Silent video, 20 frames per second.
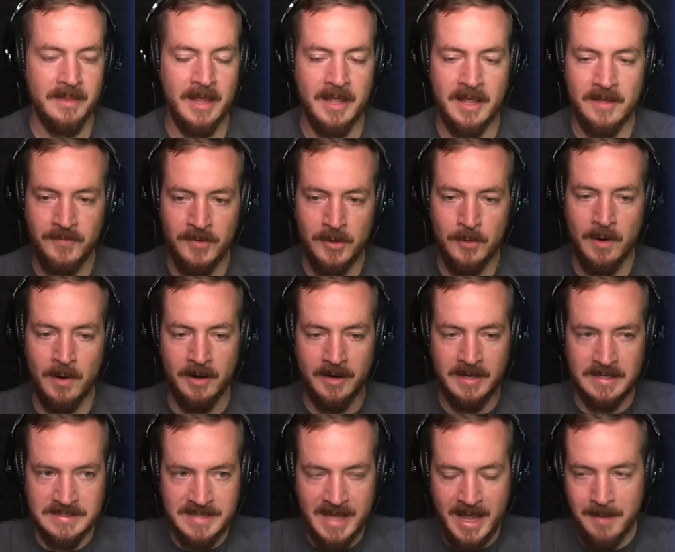Now, if you are
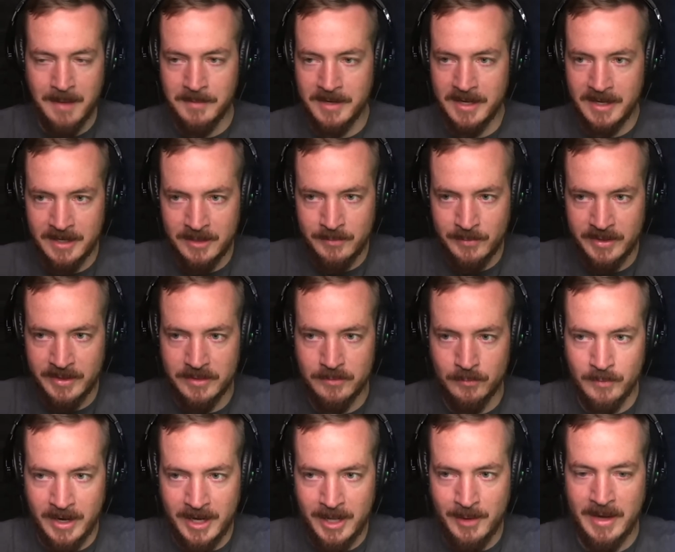contaminated with
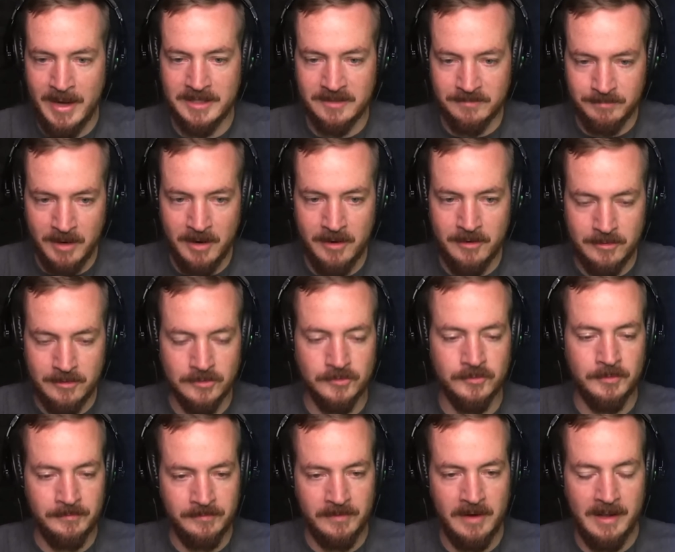radioactive particles
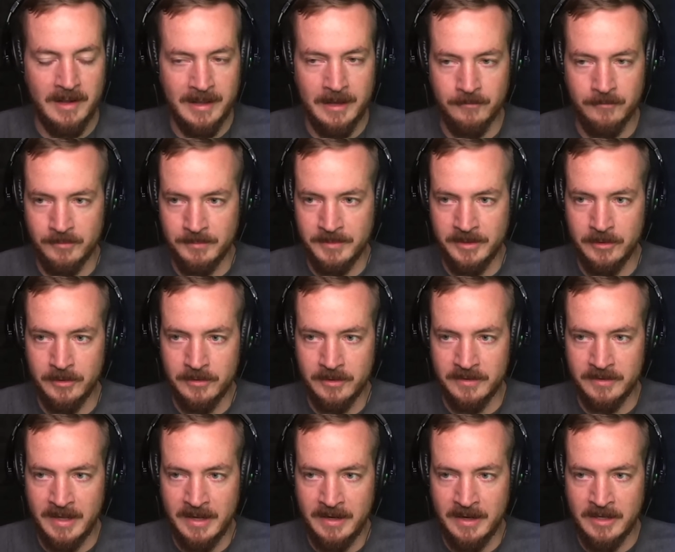from fallout from a
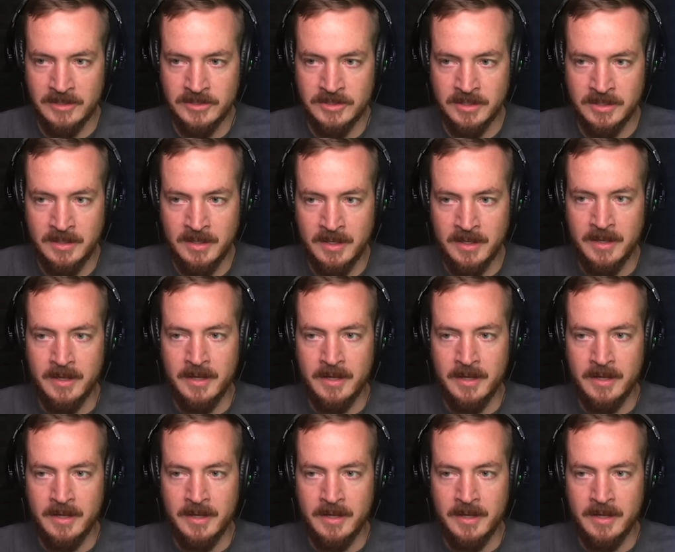nuclear detonation,